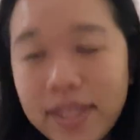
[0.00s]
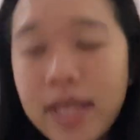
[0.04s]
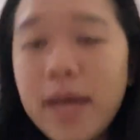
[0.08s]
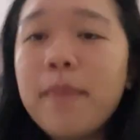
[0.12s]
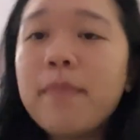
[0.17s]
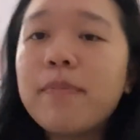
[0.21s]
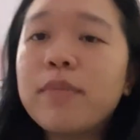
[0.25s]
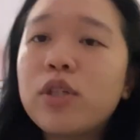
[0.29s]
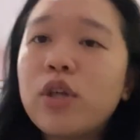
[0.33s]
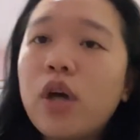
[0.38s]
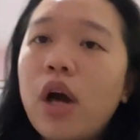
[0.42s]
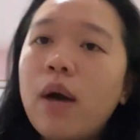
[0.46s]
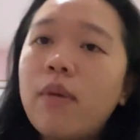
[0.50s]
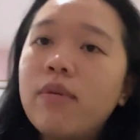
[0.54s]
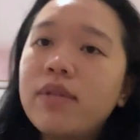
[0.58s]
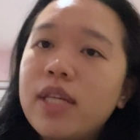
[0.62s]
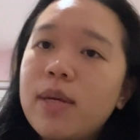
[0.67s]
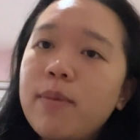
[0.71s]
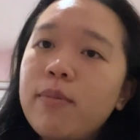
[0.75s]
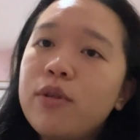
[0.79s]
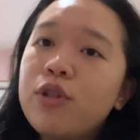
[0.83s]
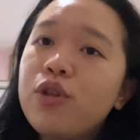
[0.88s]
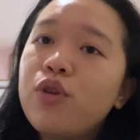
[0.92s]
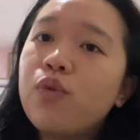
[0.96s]
Yep, so I was
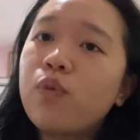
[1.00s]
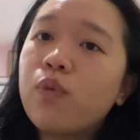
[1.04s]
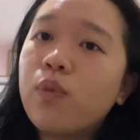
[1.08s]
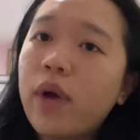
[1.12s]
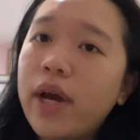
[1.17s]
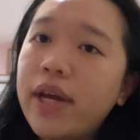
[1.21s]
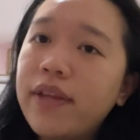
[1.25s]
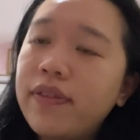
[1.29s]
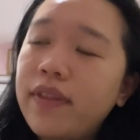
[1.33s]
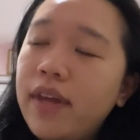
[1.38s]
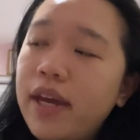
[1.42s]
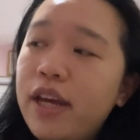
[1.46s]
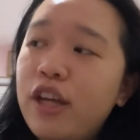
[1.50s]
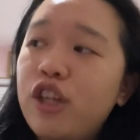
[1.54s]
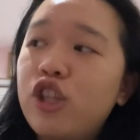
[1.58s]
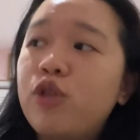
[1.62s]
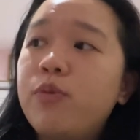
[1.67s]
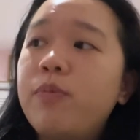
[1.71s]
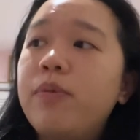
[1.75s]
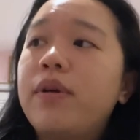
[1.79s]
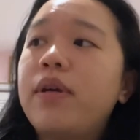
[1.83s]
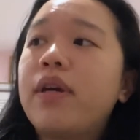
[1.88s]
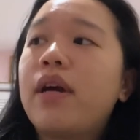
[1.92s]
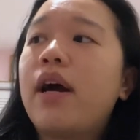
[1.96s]
able to write the
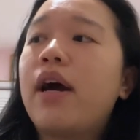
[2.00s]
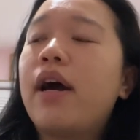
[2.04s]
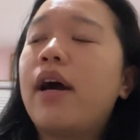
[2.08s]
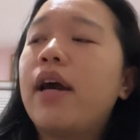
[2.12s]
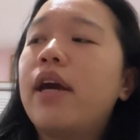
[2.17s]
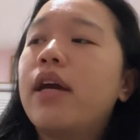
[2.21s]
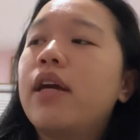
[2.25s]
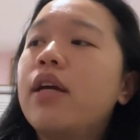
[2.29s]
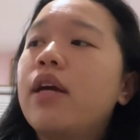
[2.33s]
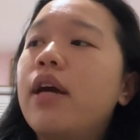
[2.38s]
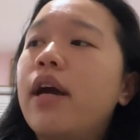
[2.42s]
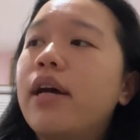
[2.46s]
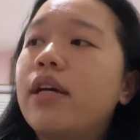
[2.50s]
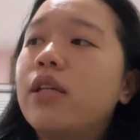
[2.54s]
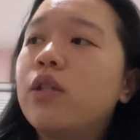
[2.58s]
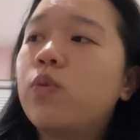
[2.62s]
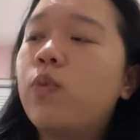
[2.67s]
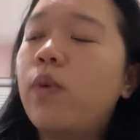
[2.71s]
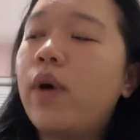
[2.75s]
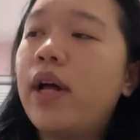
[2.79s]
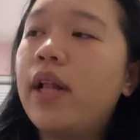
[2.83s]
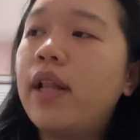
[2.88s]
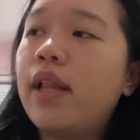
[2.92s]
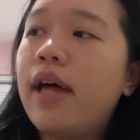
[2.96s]
HPI as
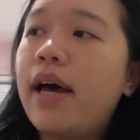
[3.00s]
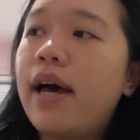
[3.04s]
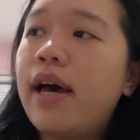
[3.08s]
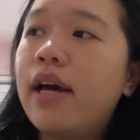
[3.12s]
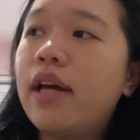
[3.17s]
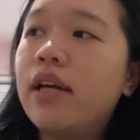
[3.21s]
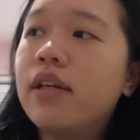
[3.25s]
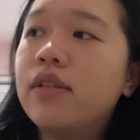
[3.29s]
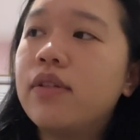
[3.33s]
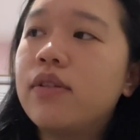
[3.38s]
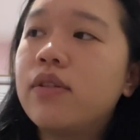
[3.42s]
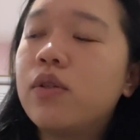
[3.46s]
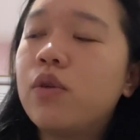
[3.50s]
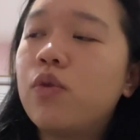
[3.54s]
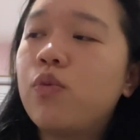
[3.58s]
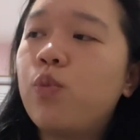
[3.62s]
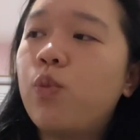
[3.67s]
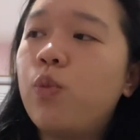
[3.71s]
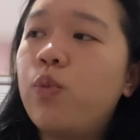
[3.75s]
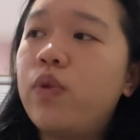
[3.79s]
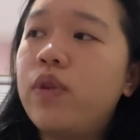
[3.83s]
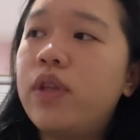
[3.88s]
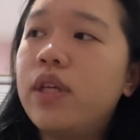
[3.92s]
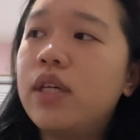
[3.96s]
well as
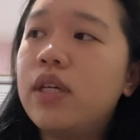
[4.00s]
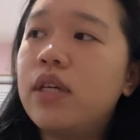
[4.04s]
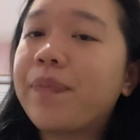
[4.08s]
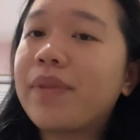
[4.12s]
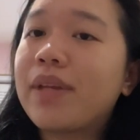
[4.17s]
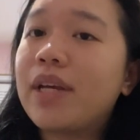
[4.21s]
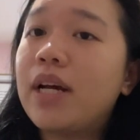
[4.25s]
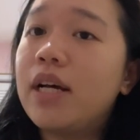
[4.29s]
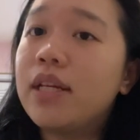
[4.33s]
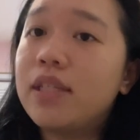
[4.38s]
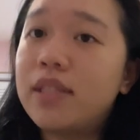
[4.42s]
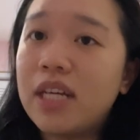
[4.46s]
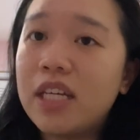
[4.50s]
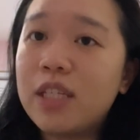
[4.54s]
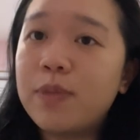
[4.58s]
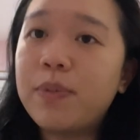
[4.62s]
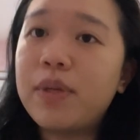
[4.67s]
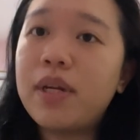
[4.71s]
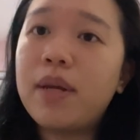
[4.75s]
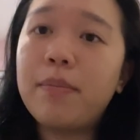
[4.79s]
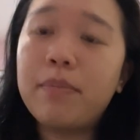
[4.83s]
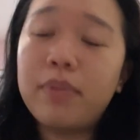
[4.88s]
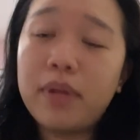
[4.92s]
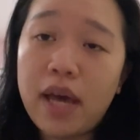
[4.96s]
the
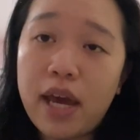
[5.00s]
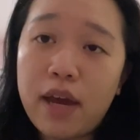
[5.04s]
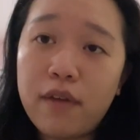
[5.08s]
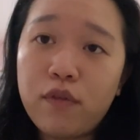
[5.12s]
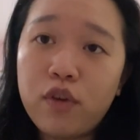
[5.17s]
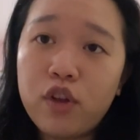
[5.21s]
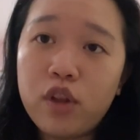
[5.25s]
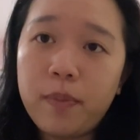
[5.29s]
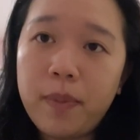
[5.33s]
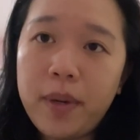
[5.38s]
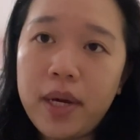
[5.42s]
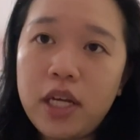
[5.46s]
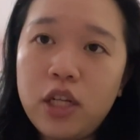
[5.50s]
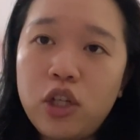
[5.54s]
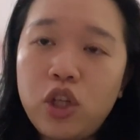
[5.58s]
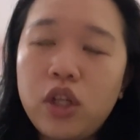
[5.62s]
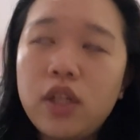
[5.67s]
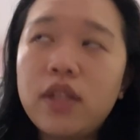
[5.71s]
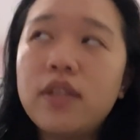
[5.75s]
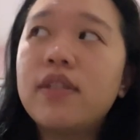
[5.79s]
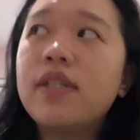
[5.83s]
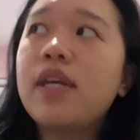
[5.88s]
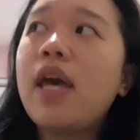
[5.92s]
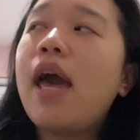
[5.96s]
assessment and plan for the
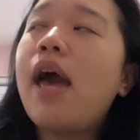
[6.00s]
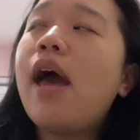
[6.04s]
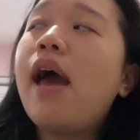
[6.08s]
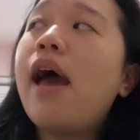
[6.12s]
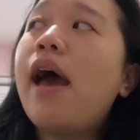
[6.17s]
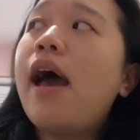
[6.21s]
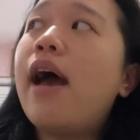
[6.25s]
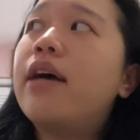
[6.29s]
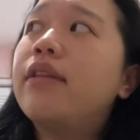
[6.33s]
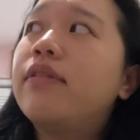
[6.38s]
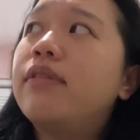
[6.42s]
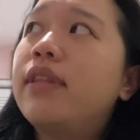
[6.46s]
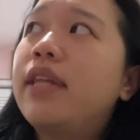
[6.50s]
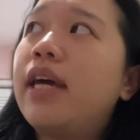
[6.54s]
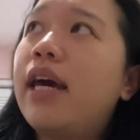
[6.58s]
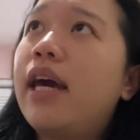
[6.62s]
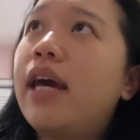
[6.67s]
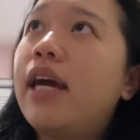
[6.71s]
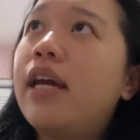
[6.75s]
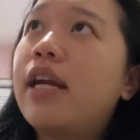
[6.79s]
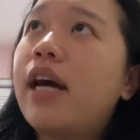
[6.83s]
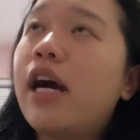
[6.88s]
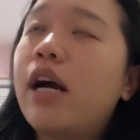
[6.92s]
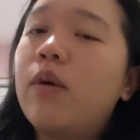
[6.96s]
patients, and
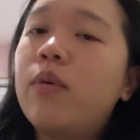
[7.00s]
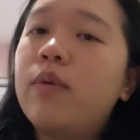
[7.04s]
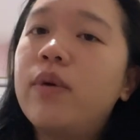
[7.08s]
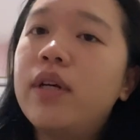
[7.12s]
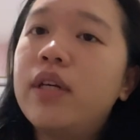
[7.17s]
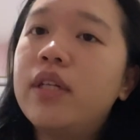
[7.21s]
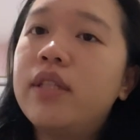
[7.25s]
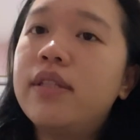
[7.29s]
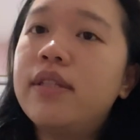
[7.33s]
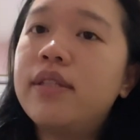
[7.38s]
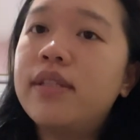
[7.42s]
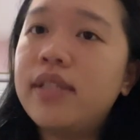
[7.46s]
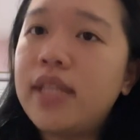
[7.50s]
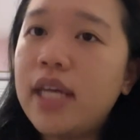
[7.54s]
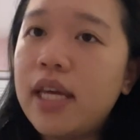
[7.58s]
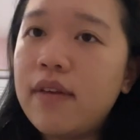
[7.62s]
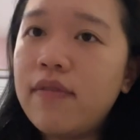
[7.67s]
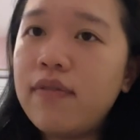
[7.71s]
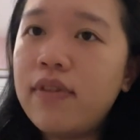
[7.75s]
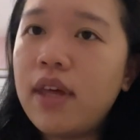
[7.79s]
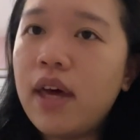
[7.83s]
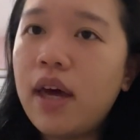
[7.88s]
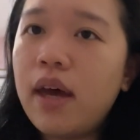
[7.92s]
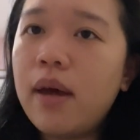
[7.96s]
then I would
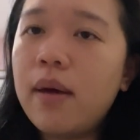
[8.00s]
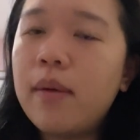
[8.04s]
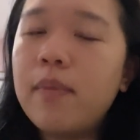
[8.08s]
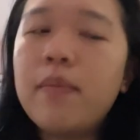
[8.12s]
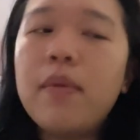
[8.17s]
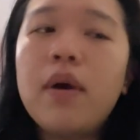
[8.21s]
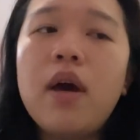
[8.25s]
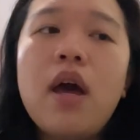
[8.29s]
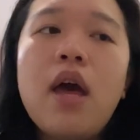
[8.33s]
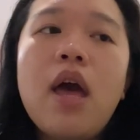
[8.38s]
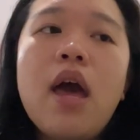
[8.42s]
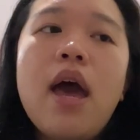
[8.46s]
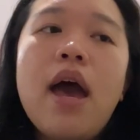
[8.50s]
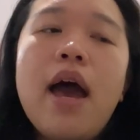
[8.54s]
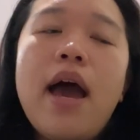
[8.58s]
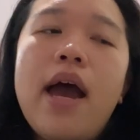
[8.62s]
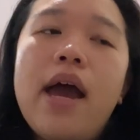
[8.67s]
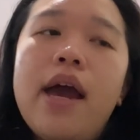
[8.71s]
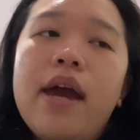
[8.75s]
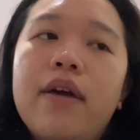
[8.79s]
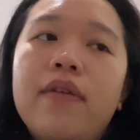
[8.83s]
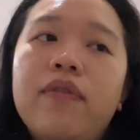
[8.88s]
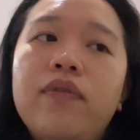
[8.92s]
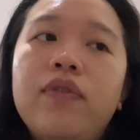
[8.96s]
save them,
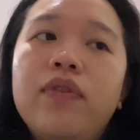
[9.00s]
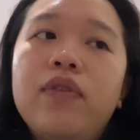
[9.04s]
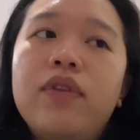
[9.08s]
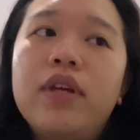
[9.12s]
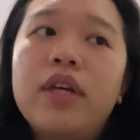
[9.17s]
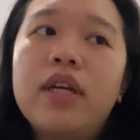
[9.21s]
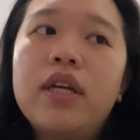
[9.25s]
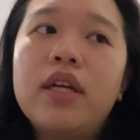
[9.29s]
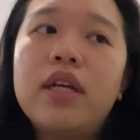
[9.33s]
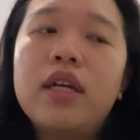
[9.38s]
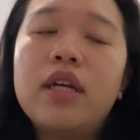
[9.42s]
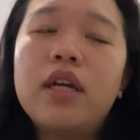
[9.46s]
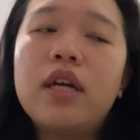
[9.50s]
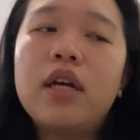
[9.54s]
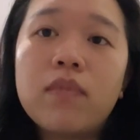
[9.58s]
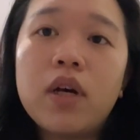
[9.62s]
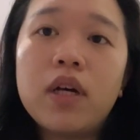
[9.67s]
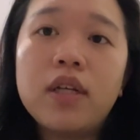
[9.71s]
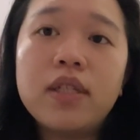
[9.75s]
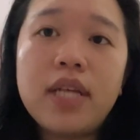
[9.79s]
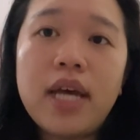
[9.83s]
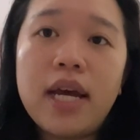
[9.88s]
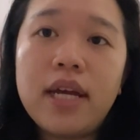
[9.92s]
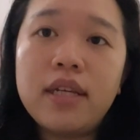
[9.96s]
and the
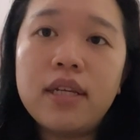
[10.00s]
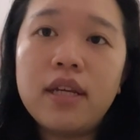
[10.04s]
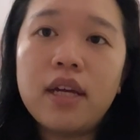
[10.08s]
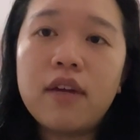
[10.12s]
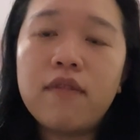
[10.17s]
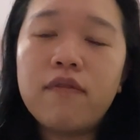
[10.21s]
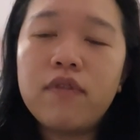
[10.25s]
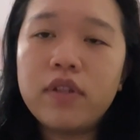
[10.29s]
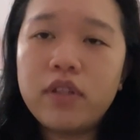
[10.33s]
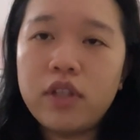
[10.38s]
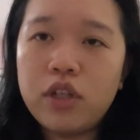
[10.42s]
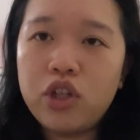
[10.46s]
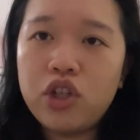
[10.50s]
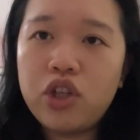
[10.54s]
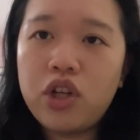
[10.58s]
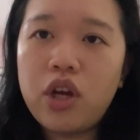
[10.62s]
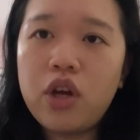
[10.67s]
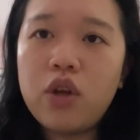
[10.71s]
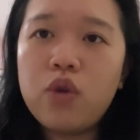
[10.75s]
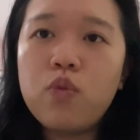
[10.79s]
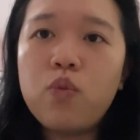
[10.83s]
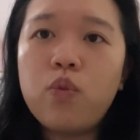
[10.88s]
attending physician